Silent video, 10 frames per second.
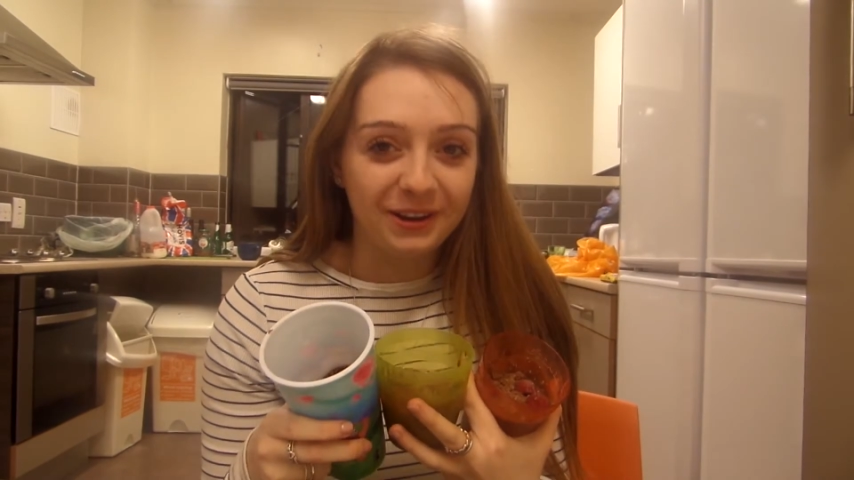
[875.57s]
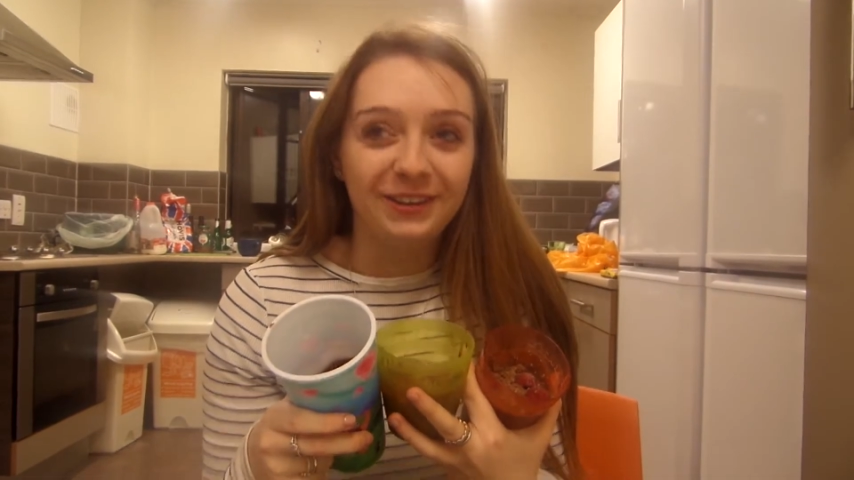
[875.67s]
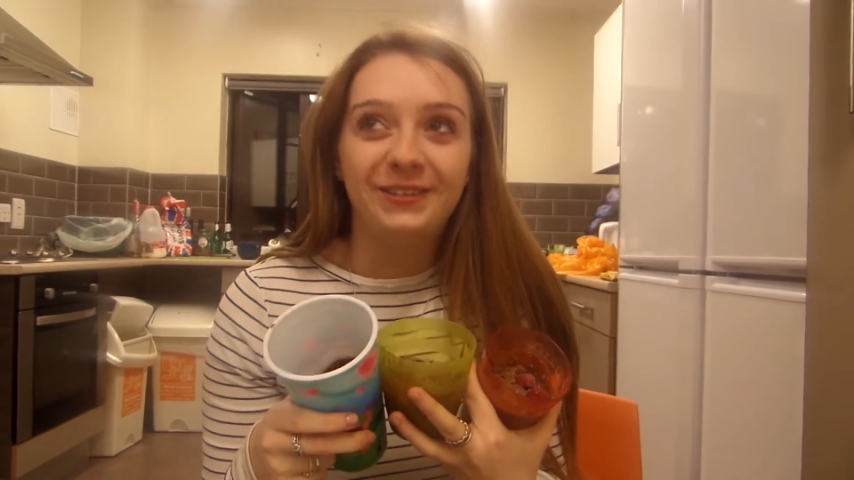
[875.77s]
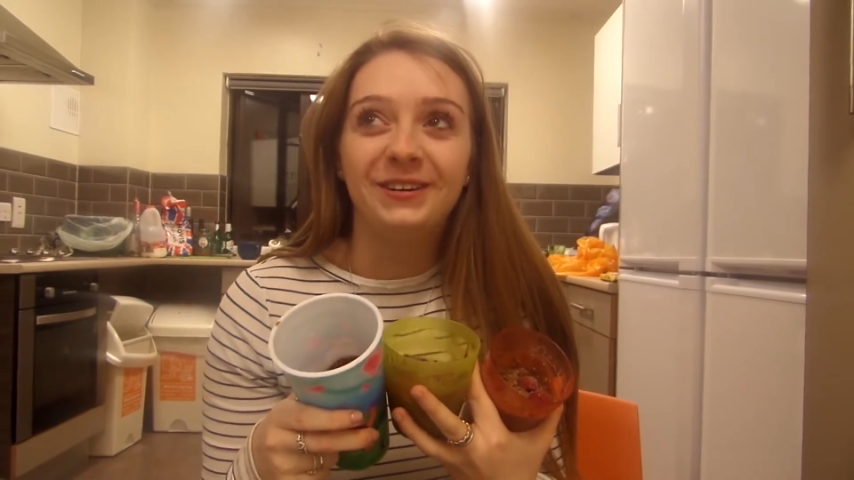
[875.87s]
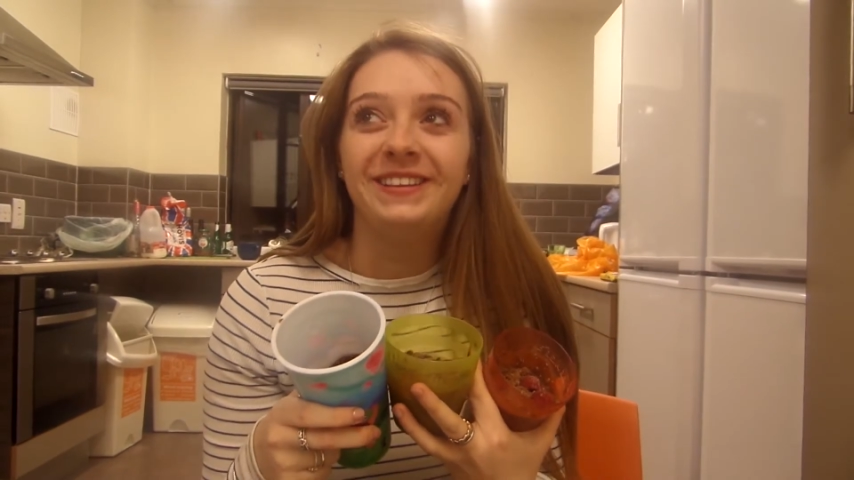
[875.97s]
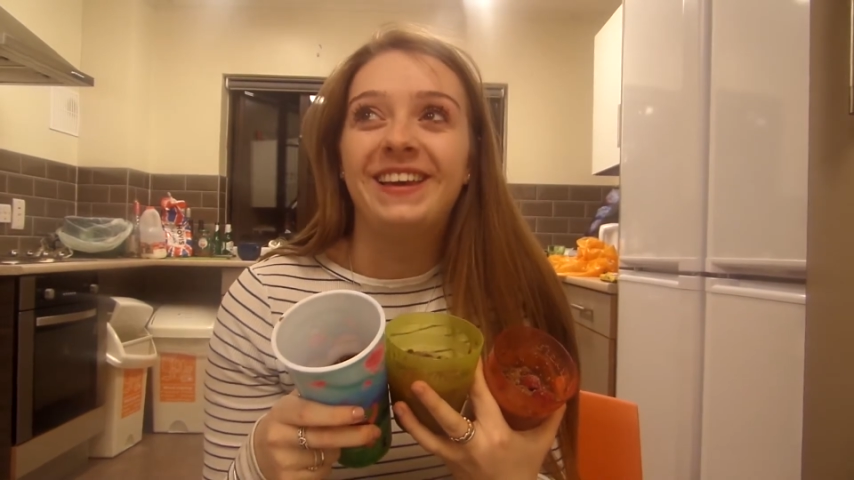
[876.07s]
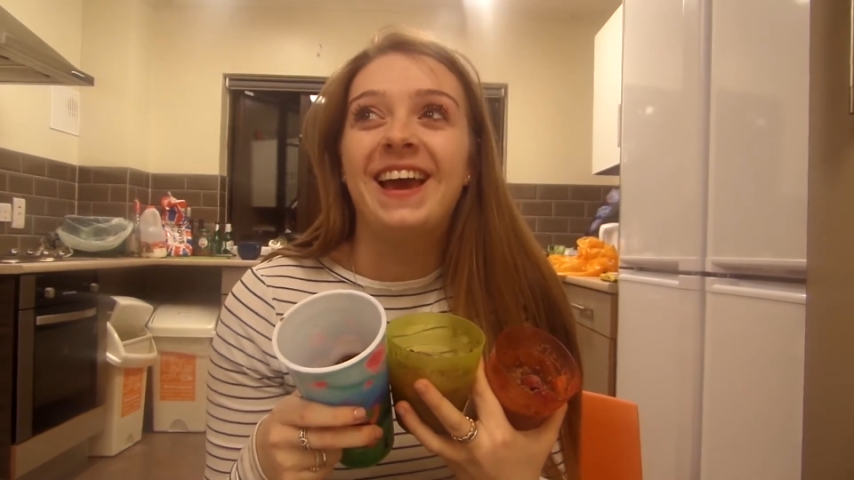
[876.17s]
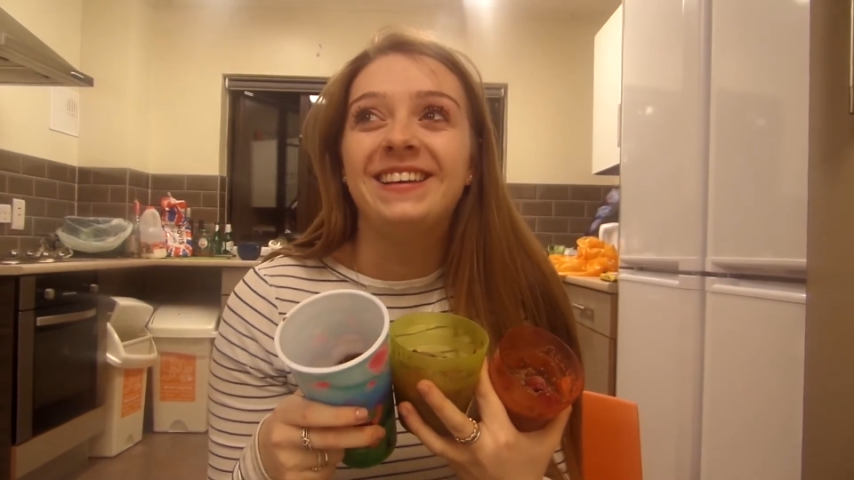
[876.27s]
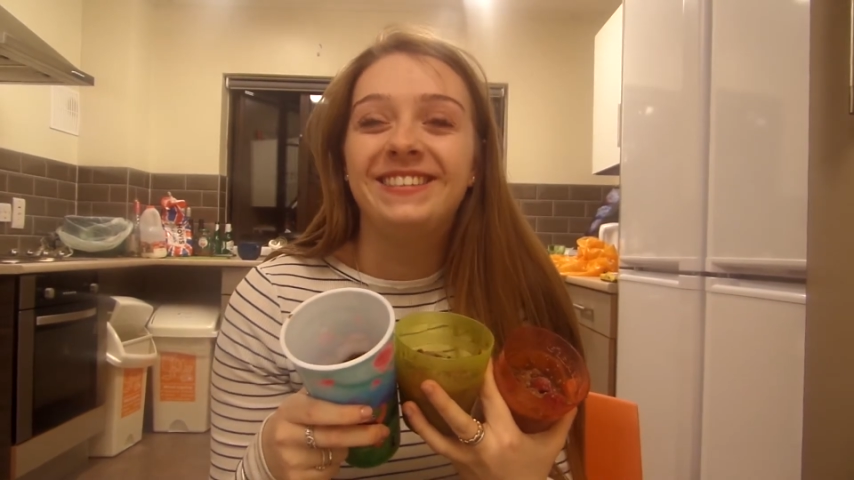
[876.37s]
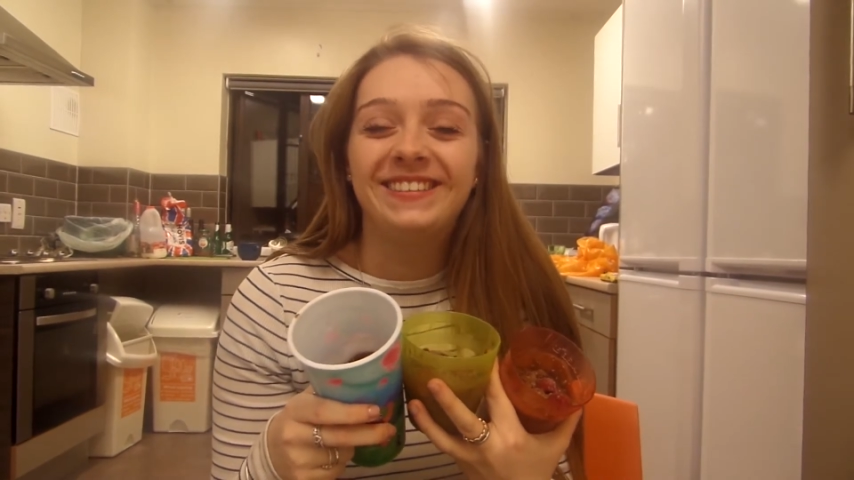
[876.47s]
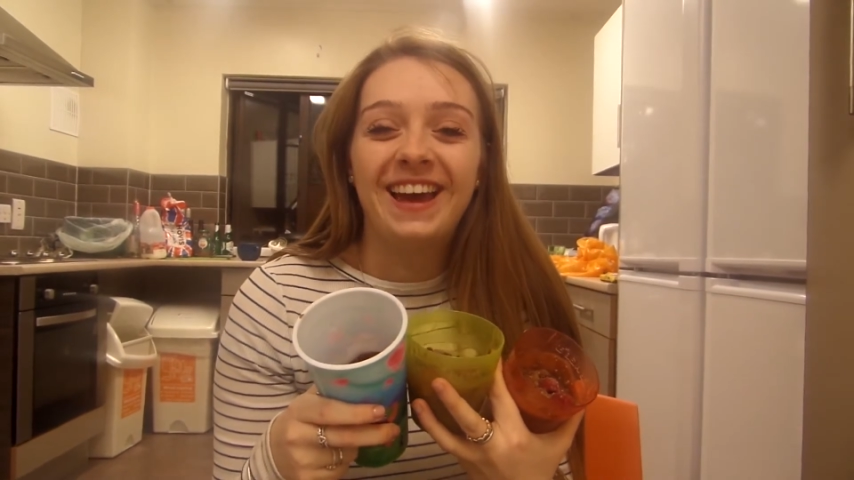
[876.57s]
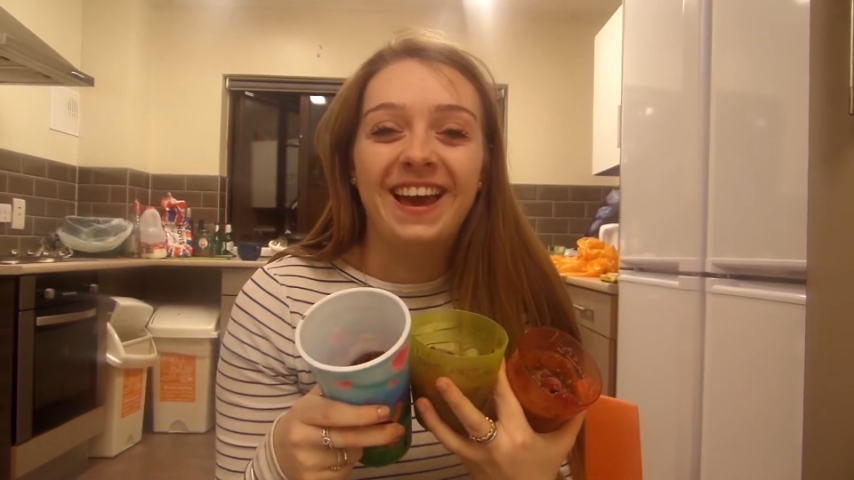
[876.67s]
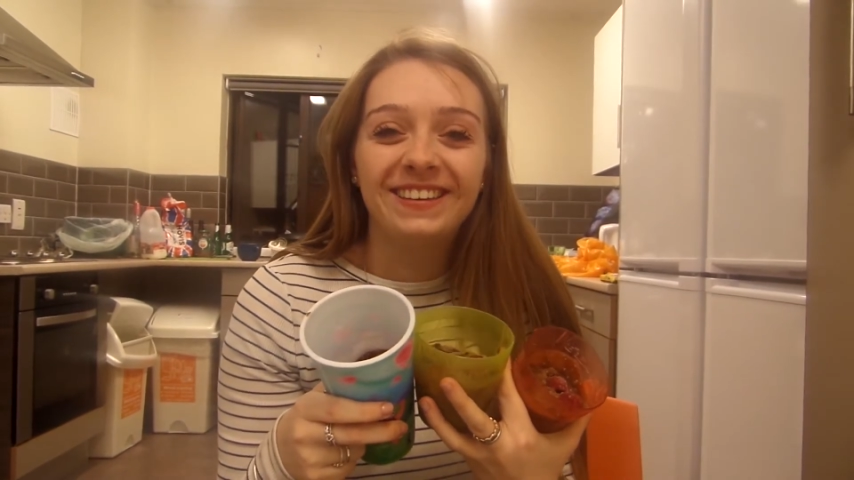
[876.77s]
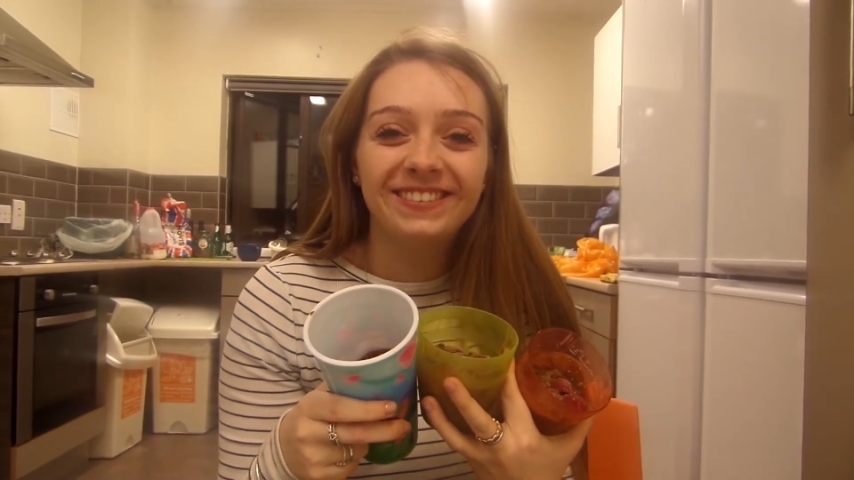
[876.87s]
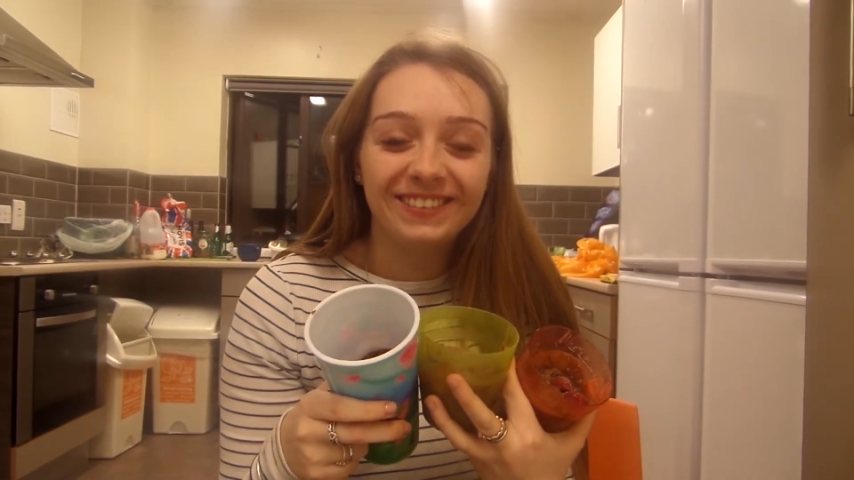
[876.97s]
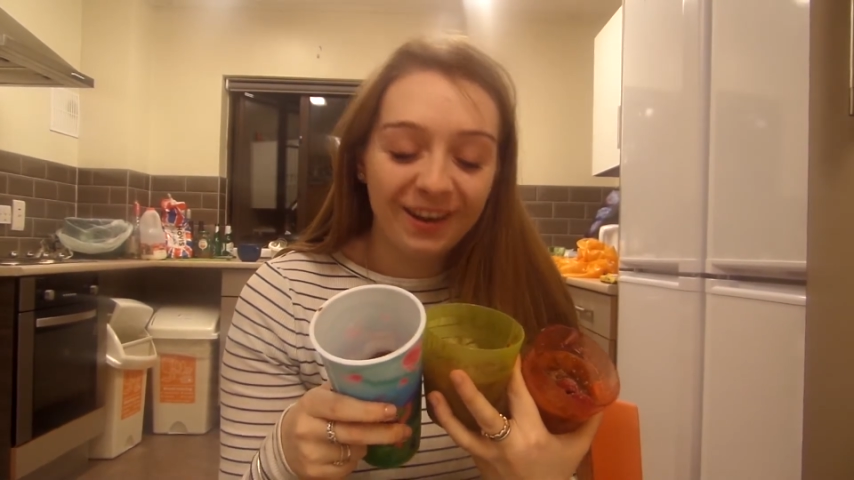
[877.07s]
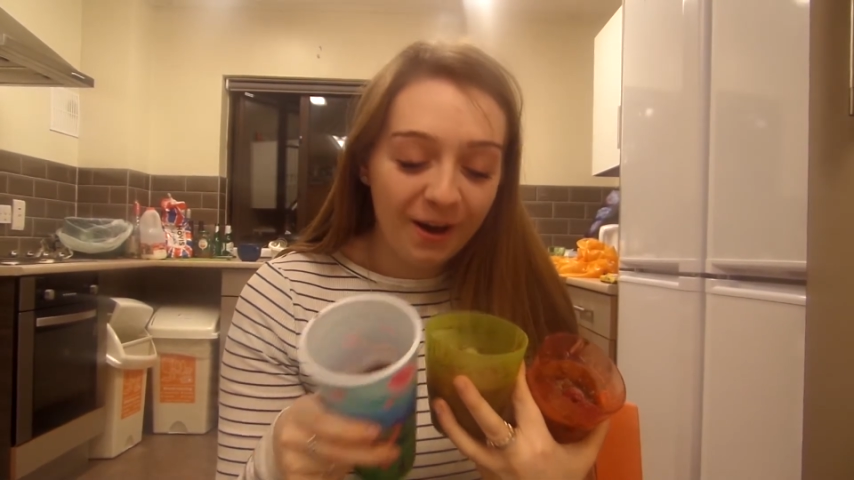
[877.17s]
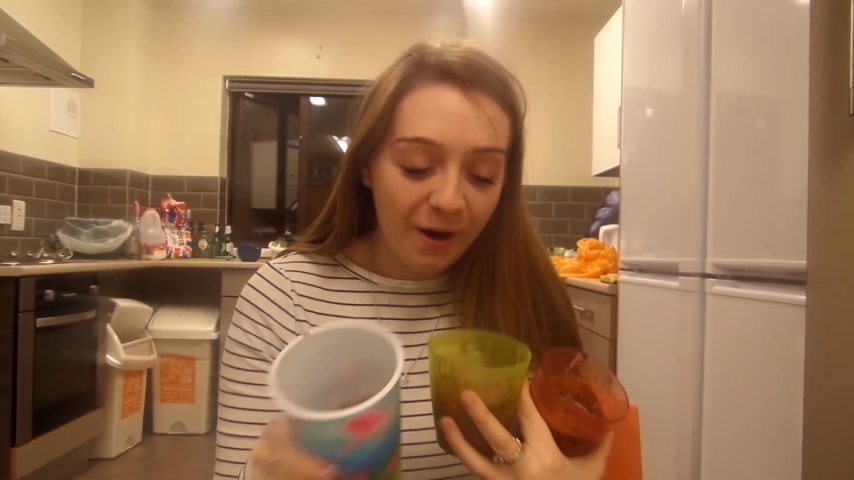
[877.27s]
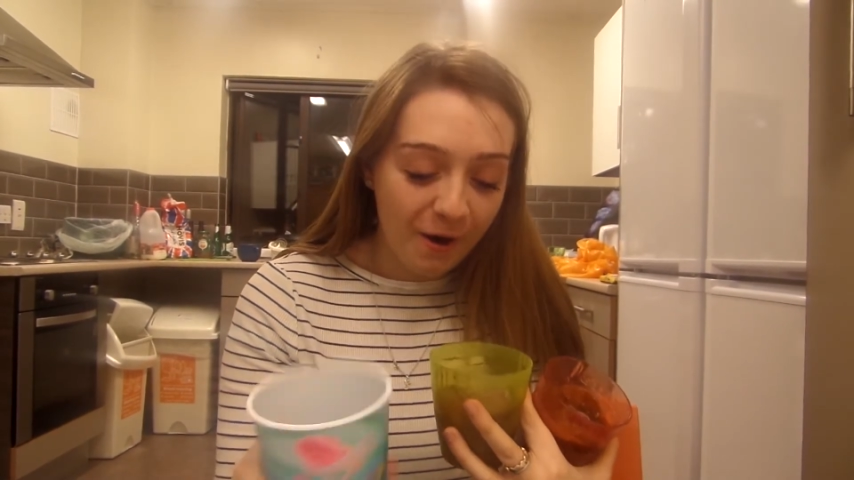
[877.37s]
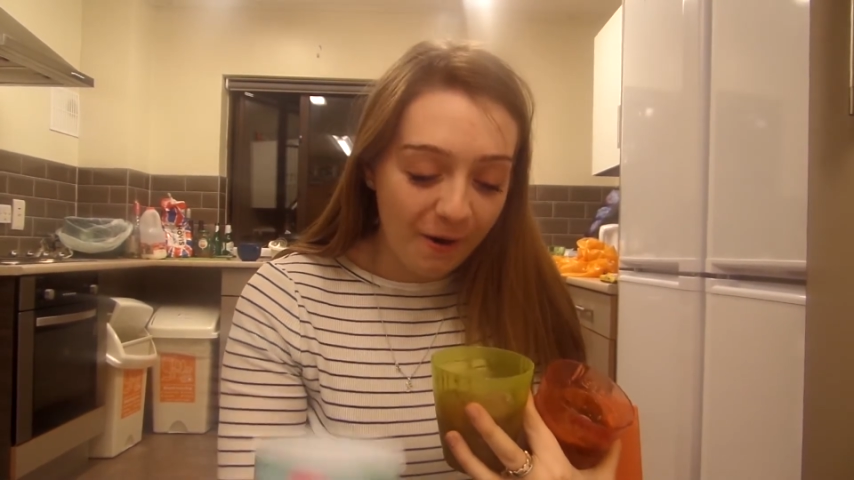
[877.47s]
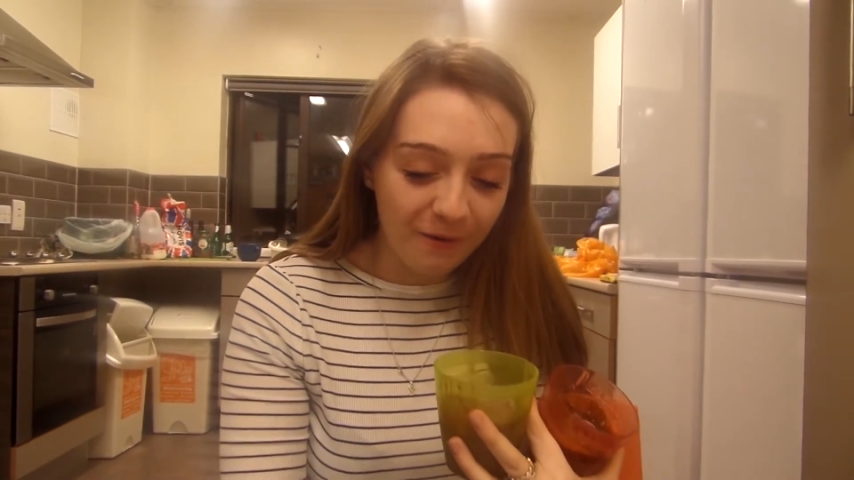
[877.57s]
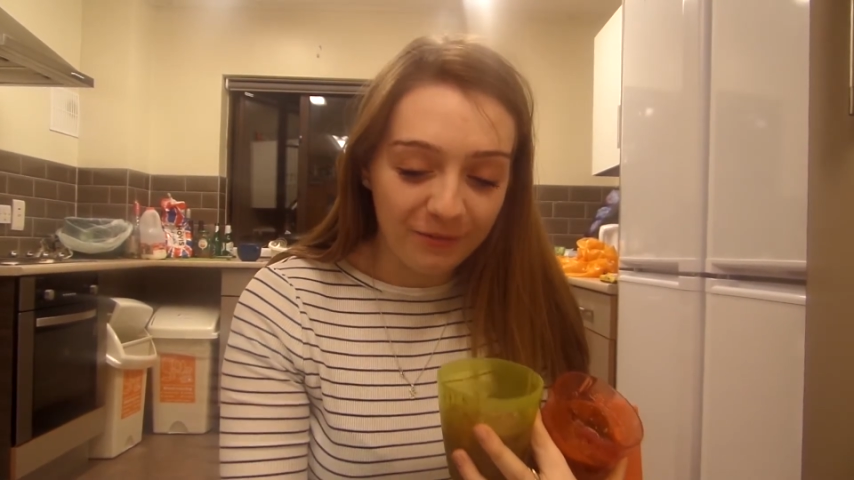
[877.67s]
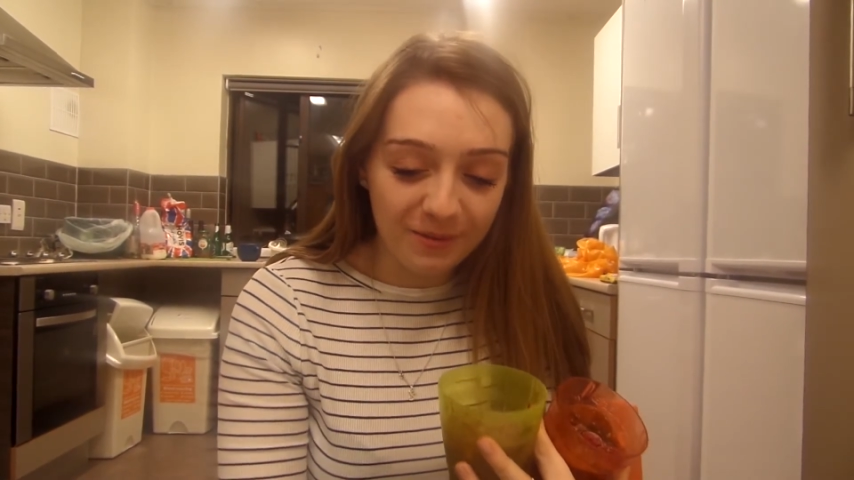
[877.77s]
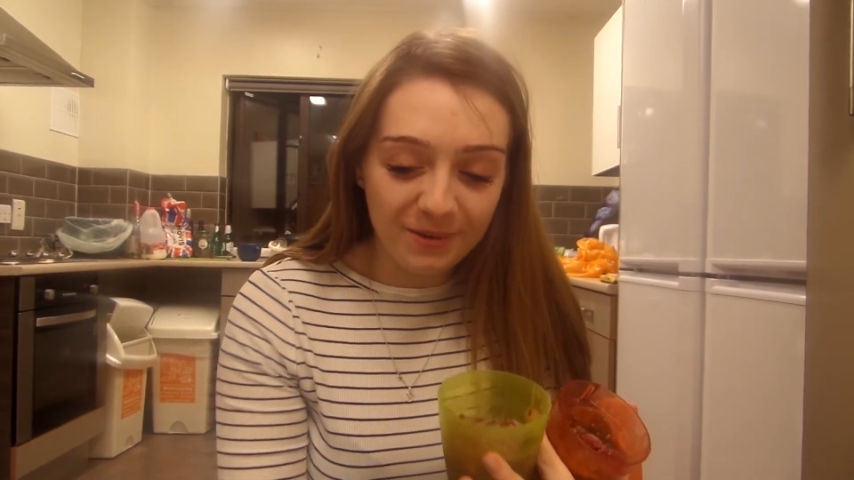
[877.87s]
gonna do a taste test of the